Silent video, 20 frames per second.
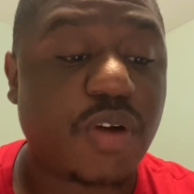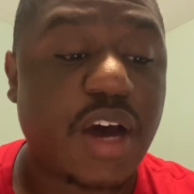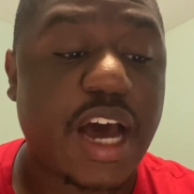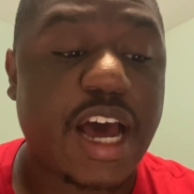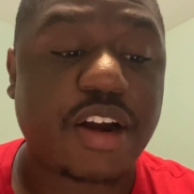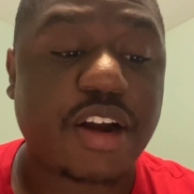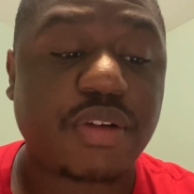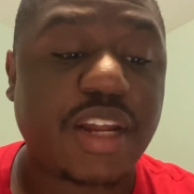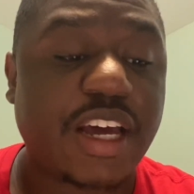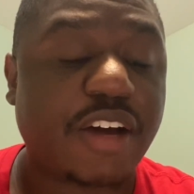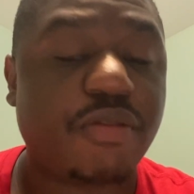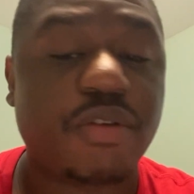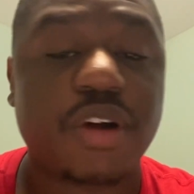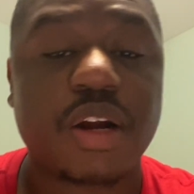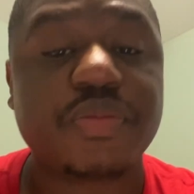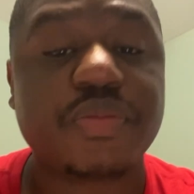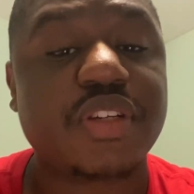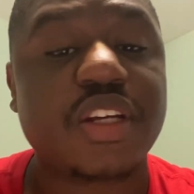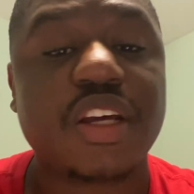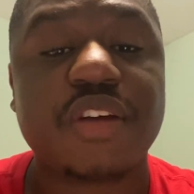I don't like what
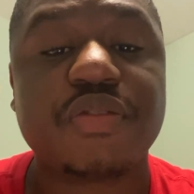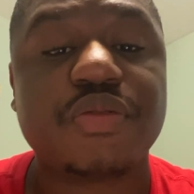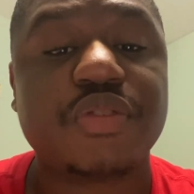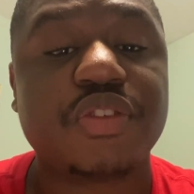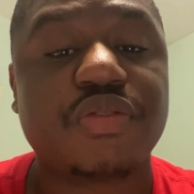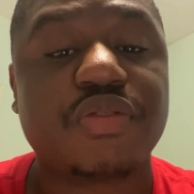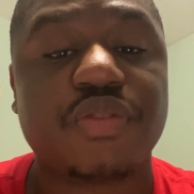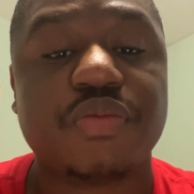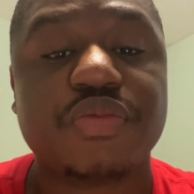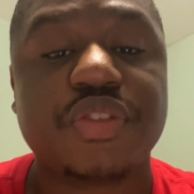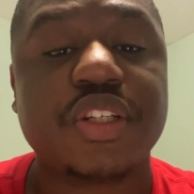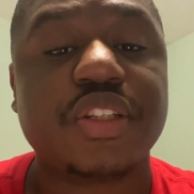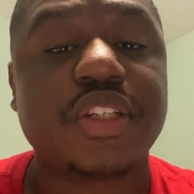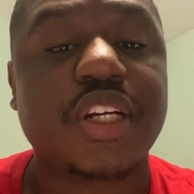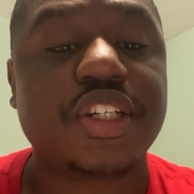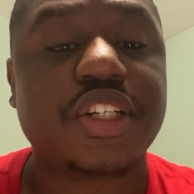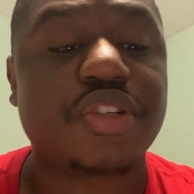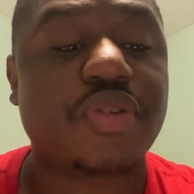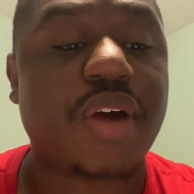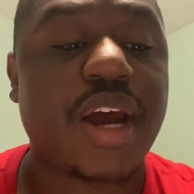I'm seeing from
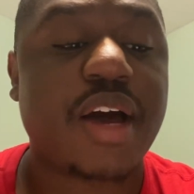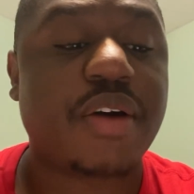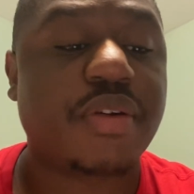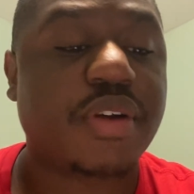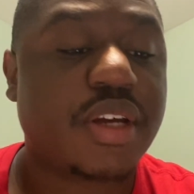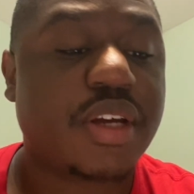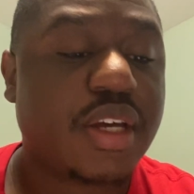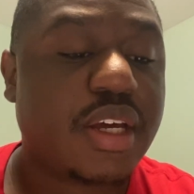CJ Stroud.